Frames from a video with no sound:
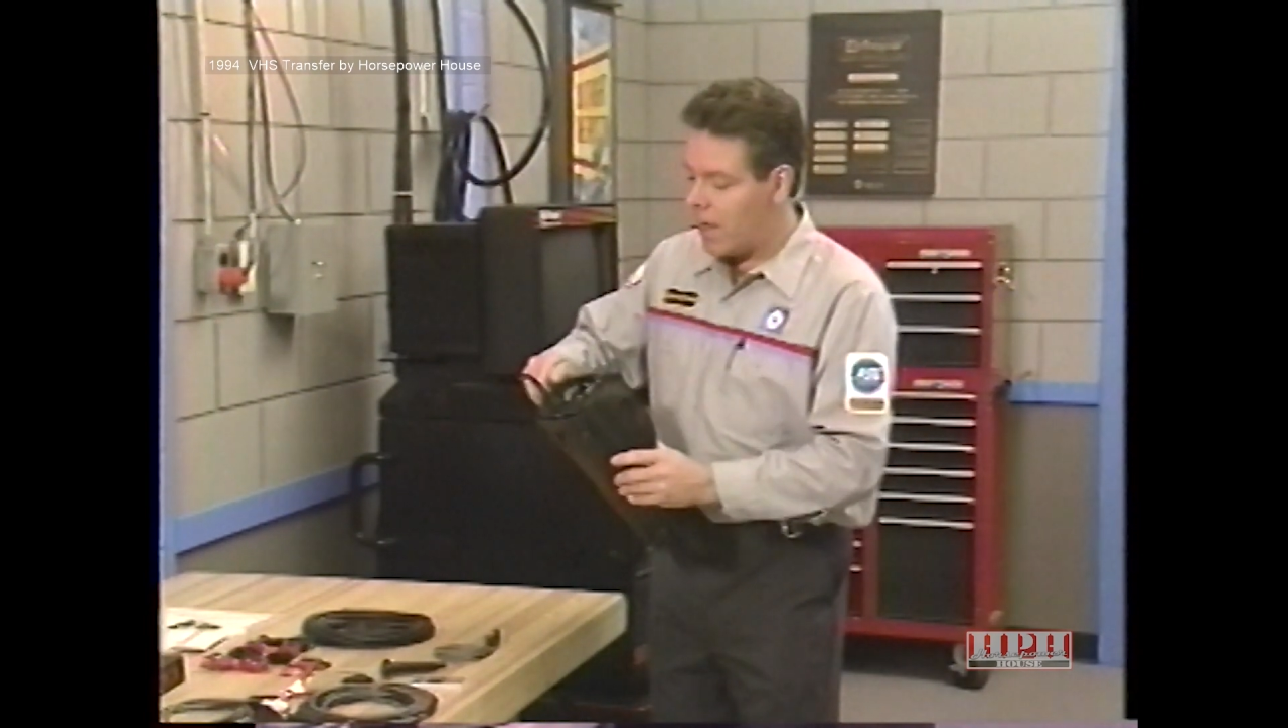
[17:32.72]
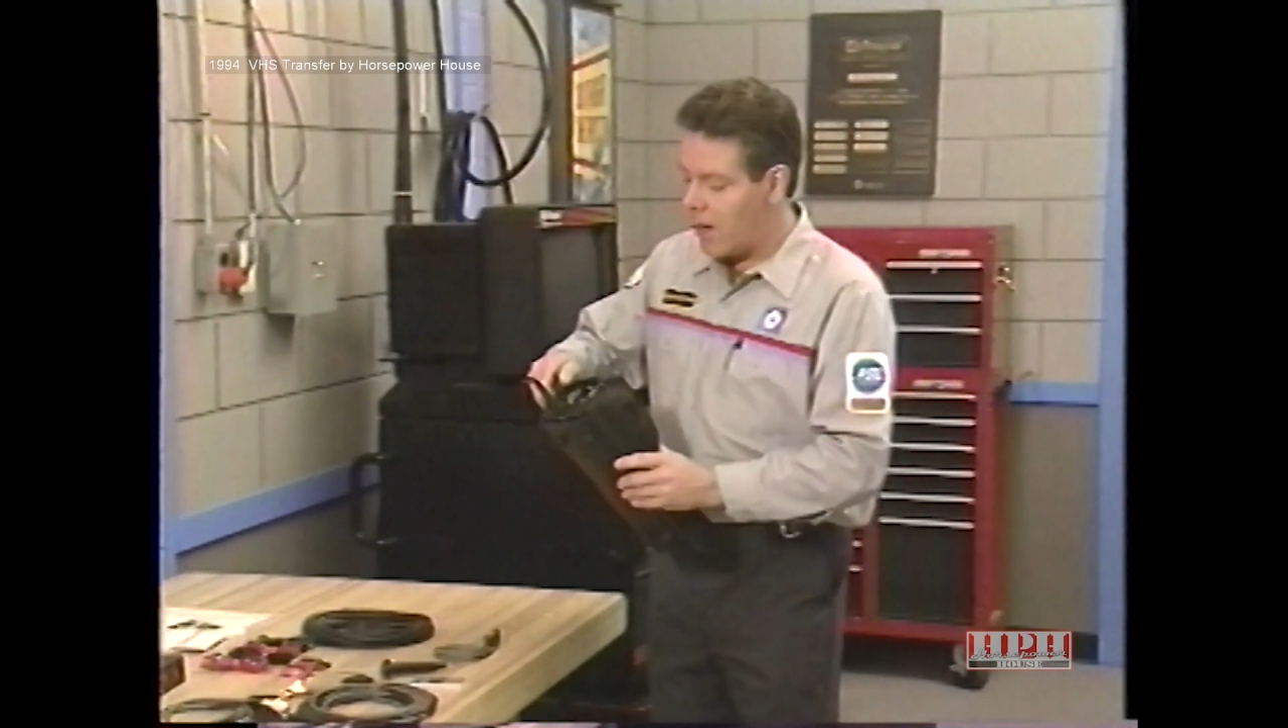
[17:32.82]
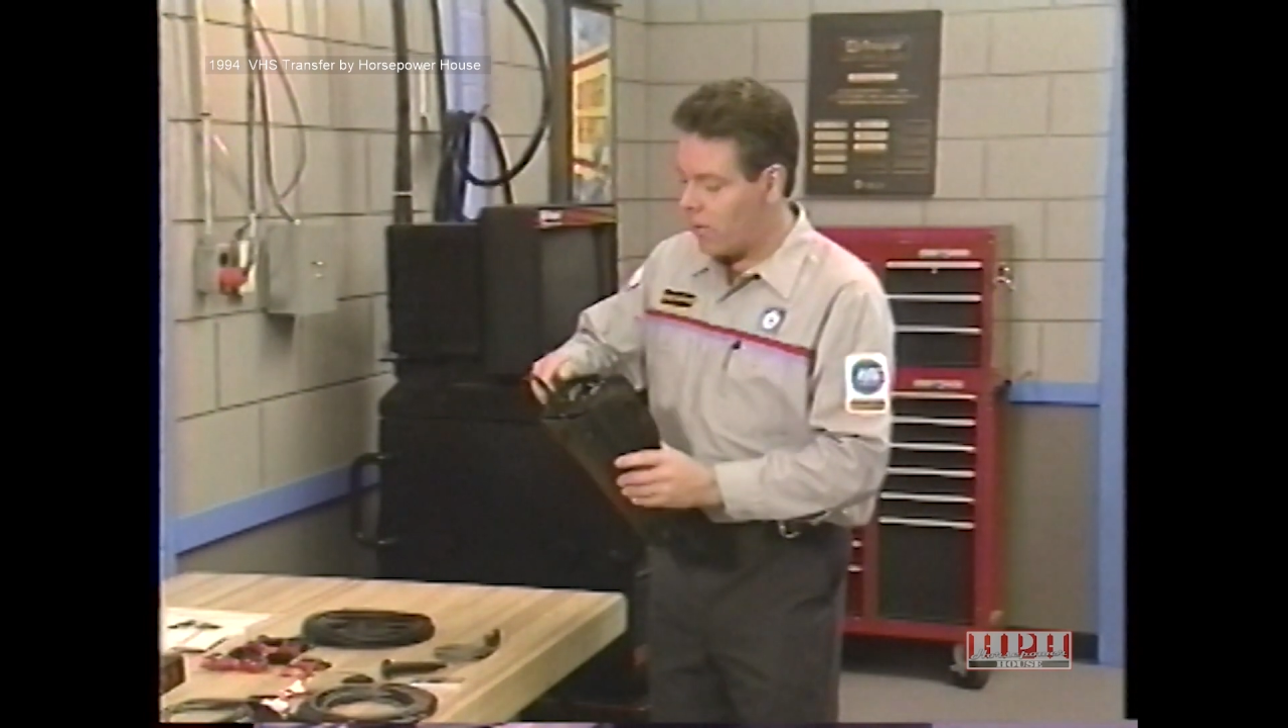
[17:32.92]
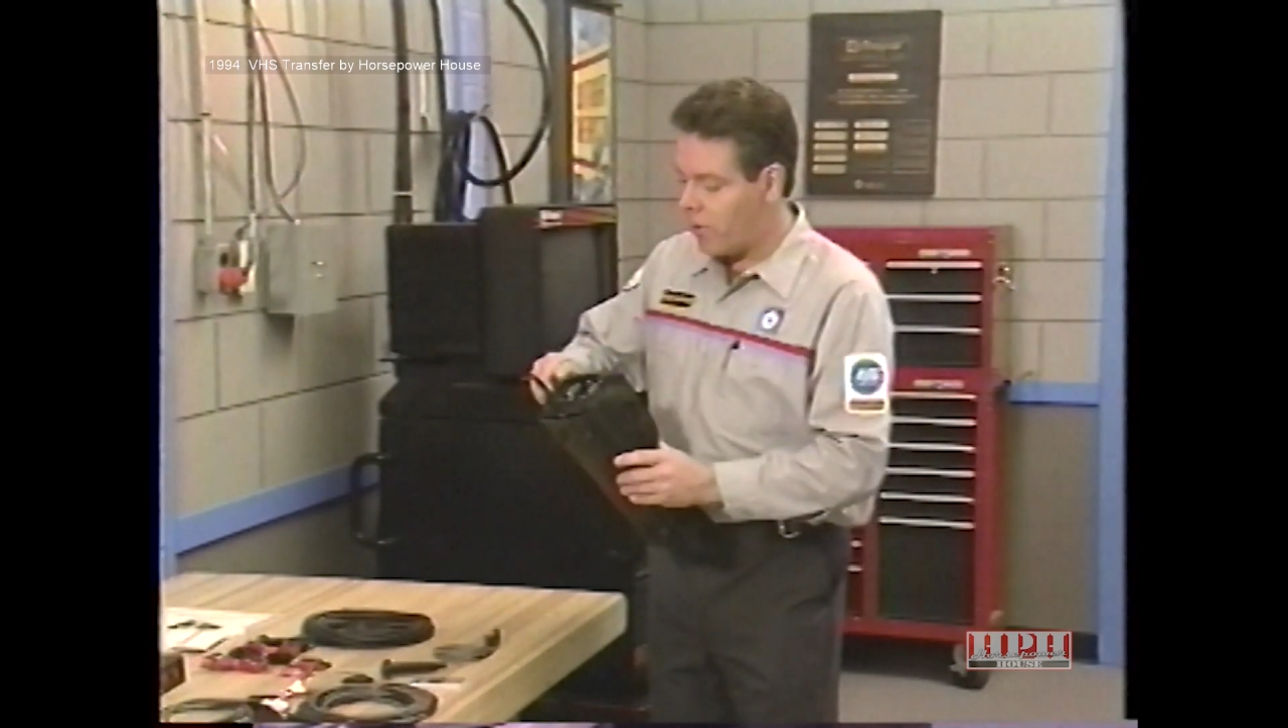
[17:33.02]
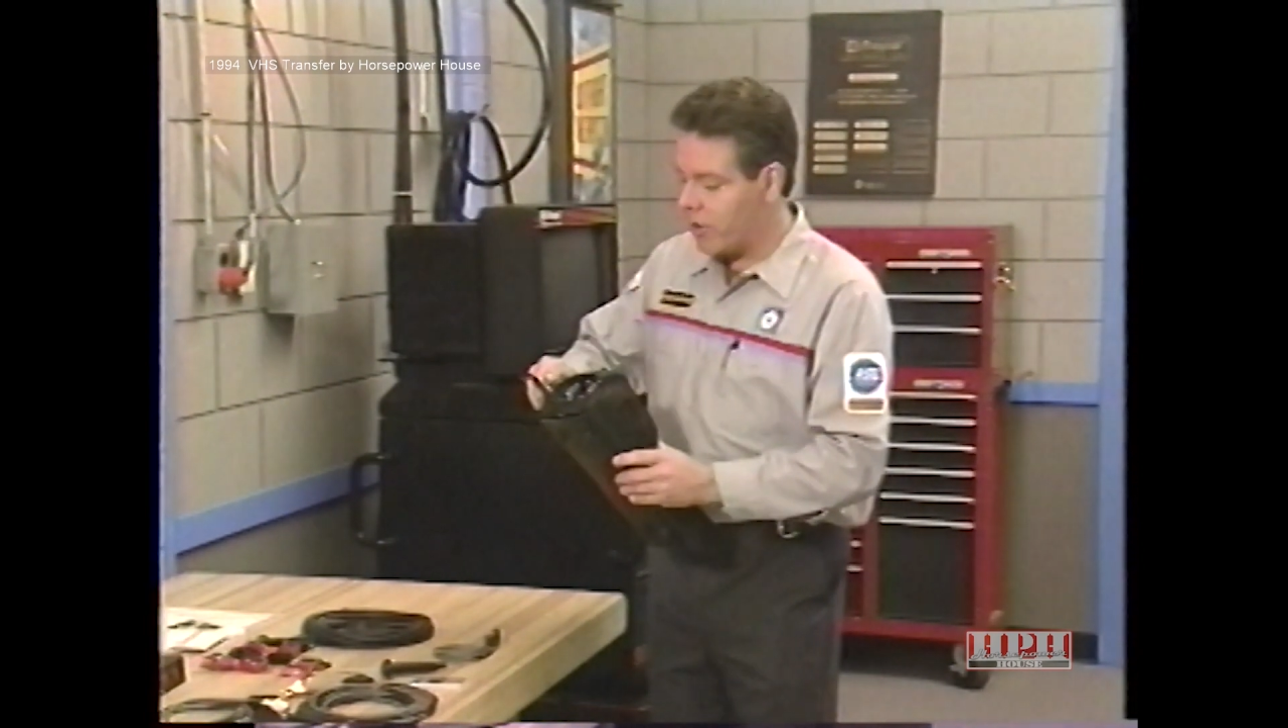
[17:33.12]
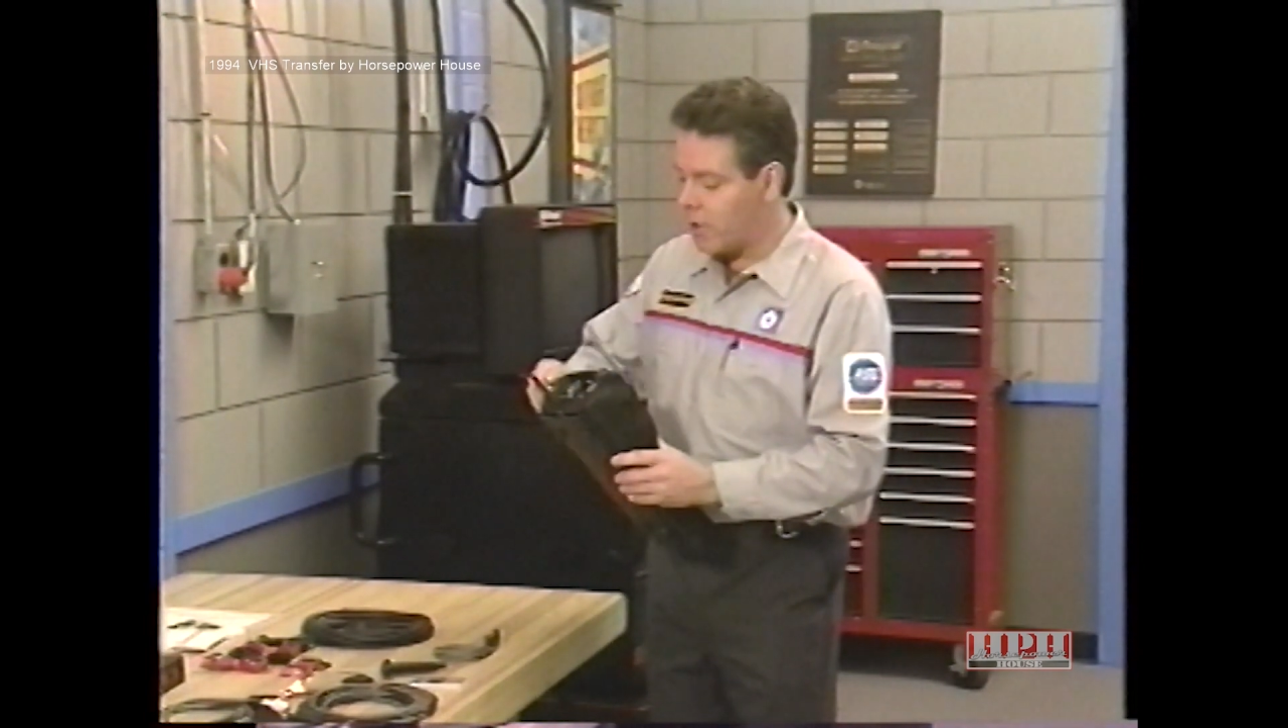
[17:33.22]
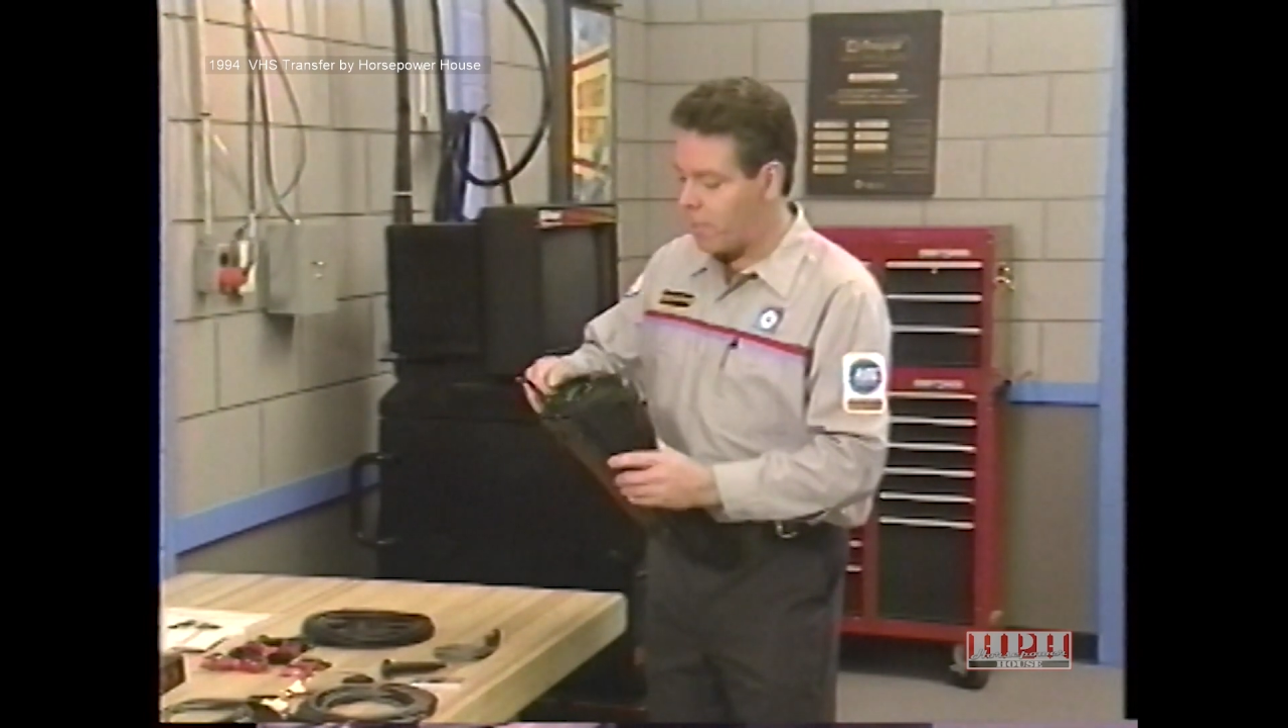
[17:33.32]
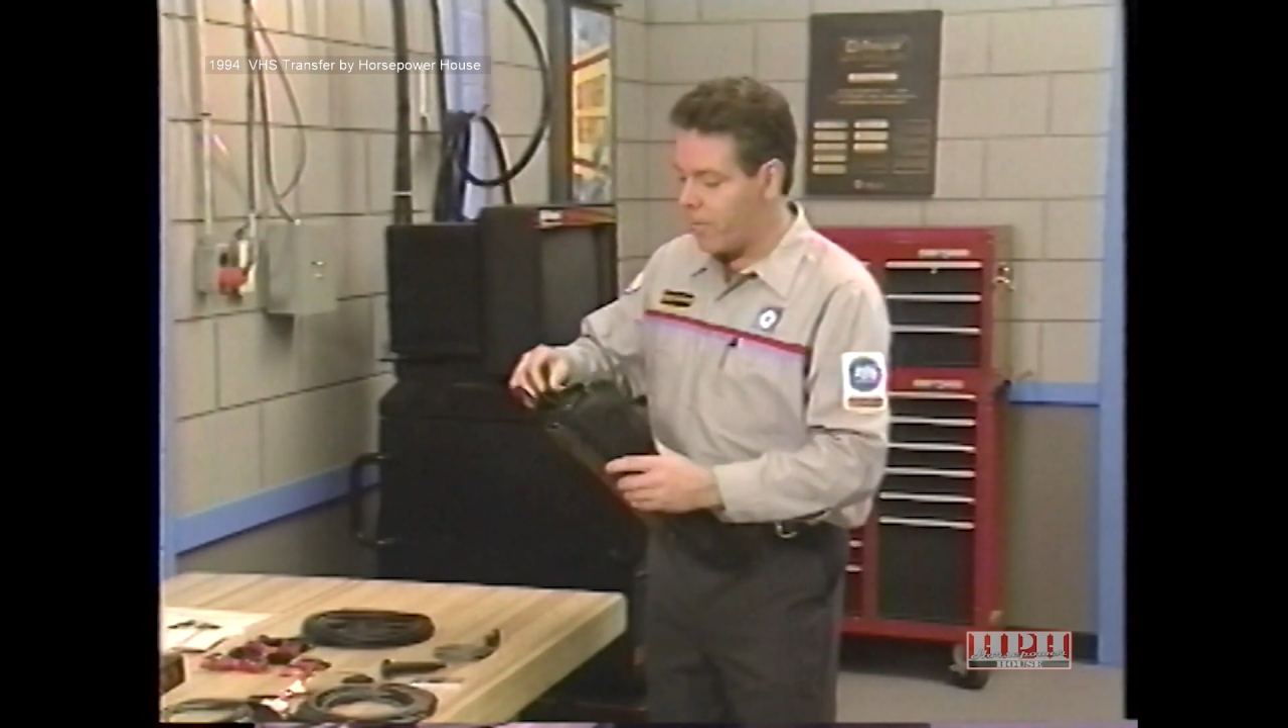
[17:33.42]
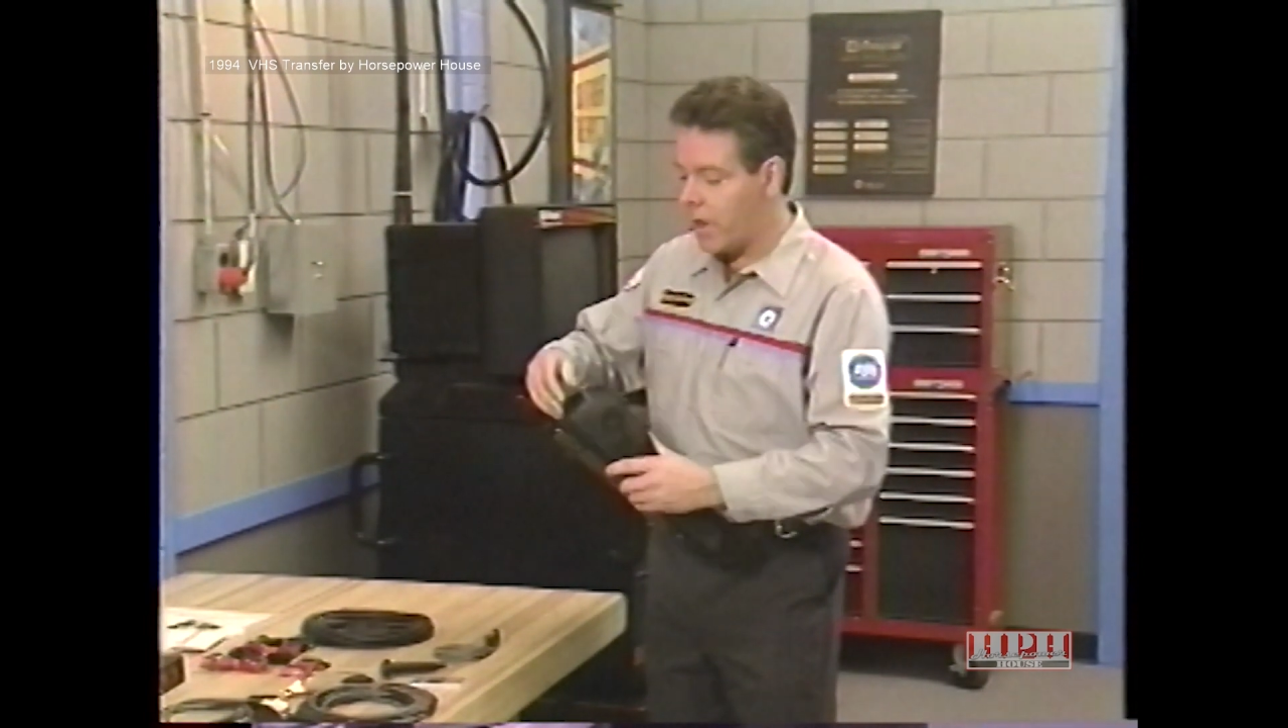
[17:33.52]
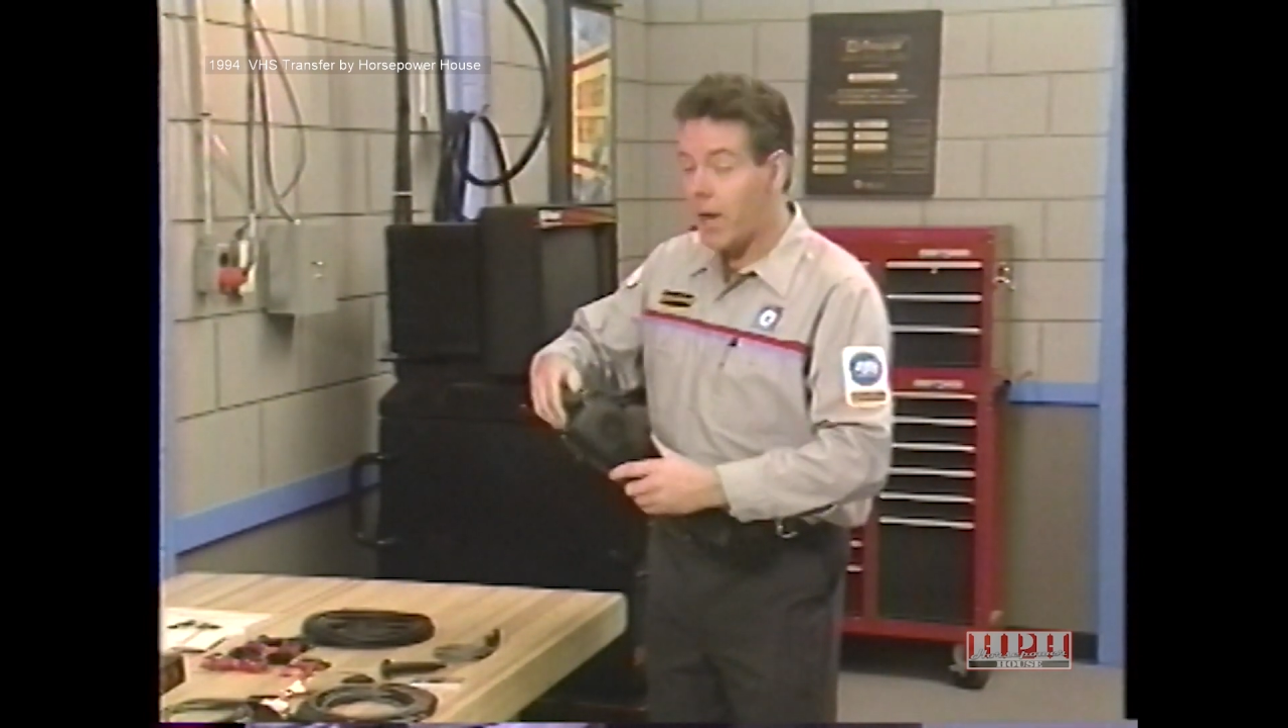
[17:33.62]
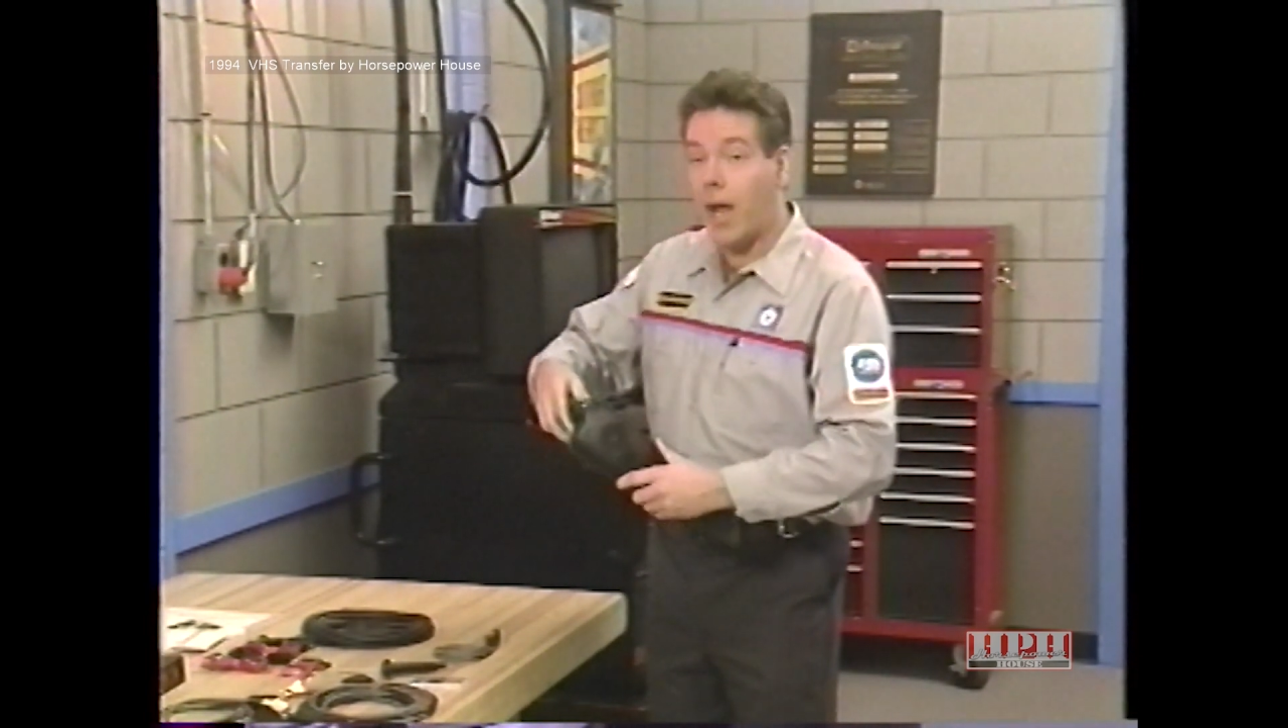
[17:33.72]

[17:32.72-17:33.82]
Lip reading: In order to prevent